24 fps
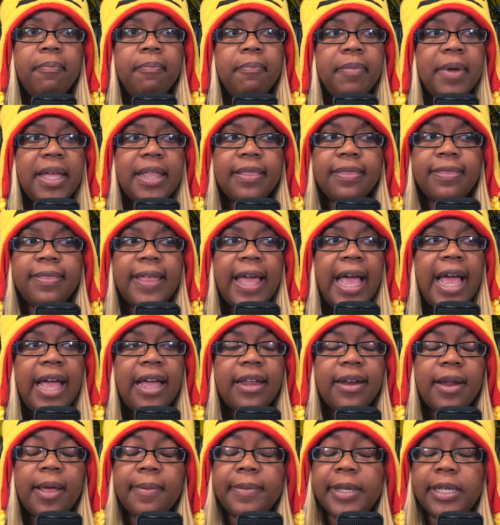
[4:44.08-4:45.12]
But
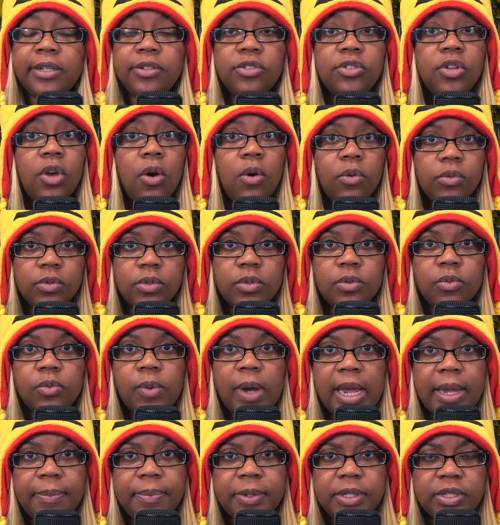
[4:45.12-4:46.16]
that, I mean, don't
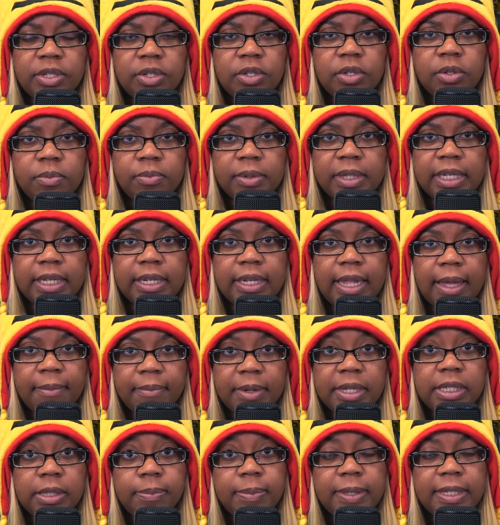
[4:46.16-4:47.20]
wipe until you bleed. That
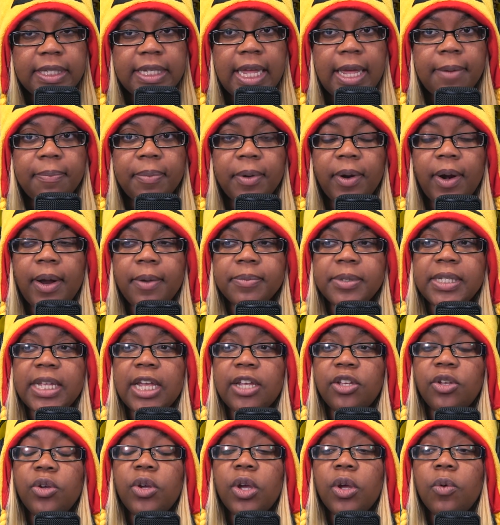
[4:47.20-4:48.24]
must be said. But I'm
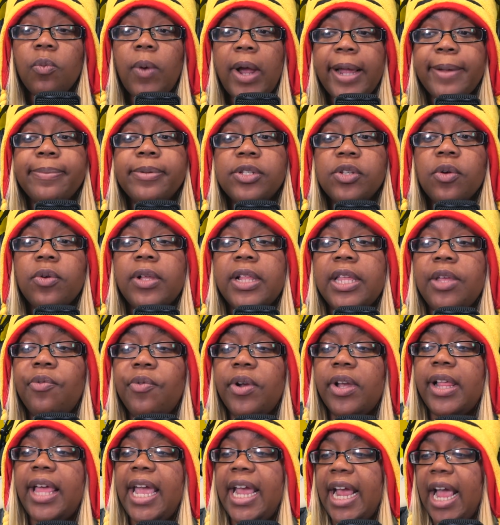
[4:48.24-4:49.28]
saying you could wipe so clean
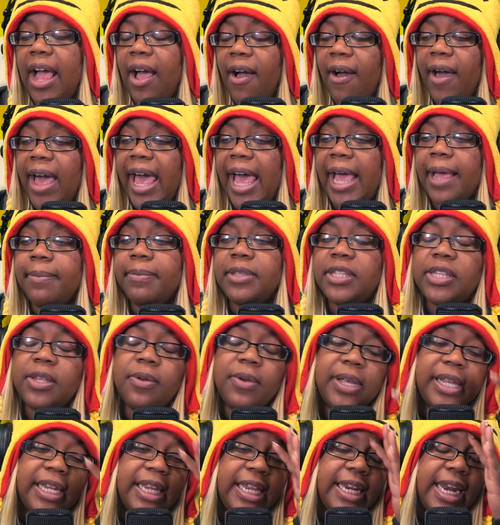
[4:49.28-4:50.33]
where you're like, oh, I'm
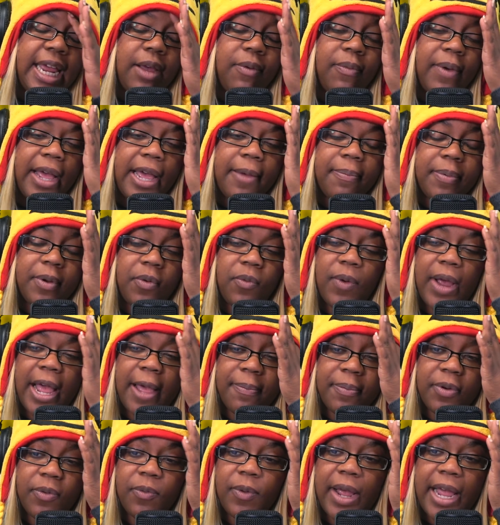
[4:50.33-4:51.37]
so clean. I wipe and
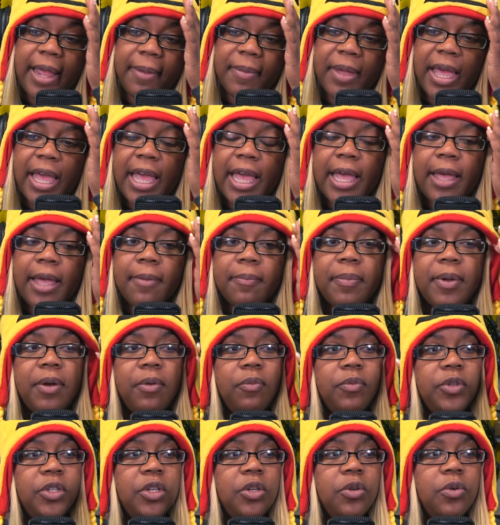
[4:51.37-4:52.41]
wipe and wipe.
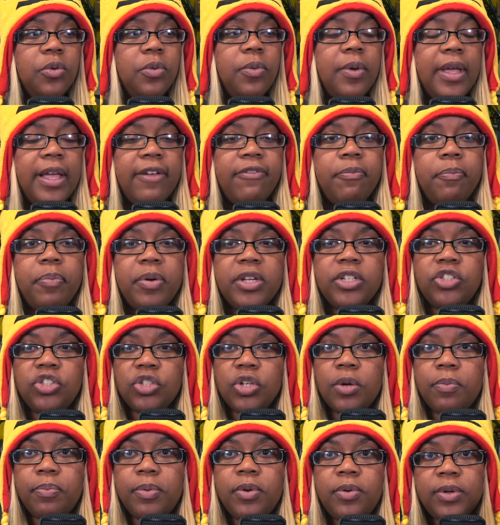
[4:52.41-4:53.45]
But you have put
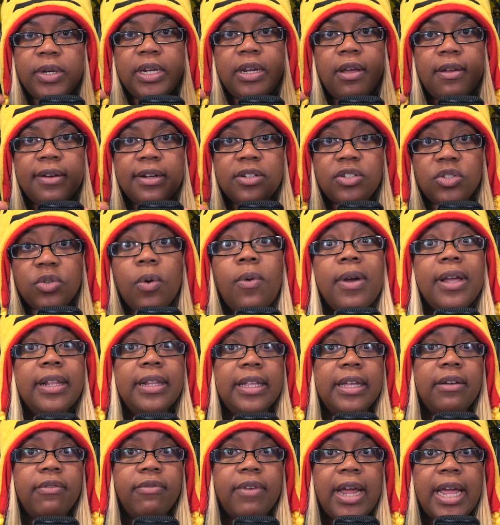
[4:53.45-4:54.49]
your booty on a
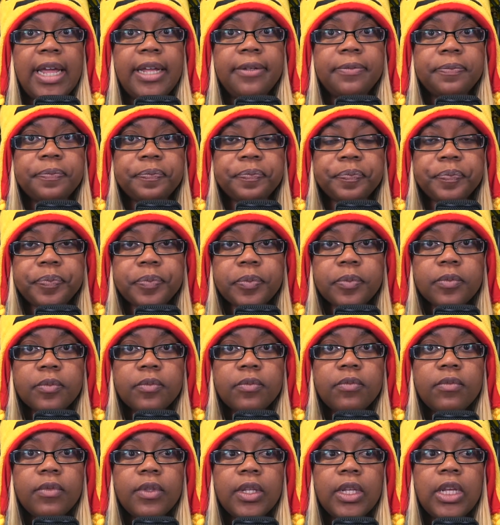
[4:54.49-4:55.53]
toilet, right?
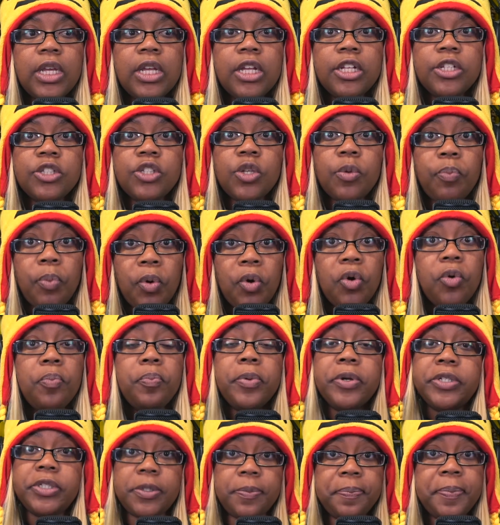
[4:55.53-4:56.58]
To poop
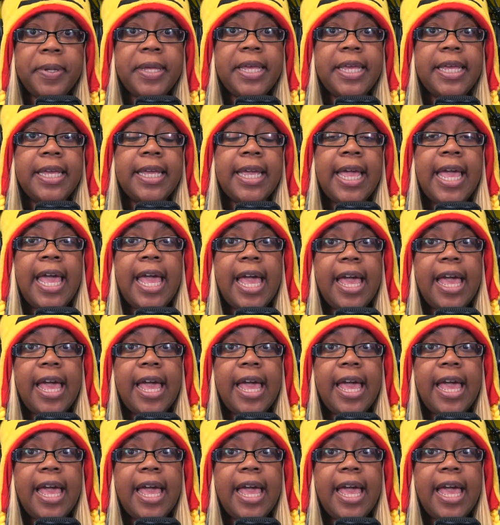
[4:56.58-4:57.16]
or to pee.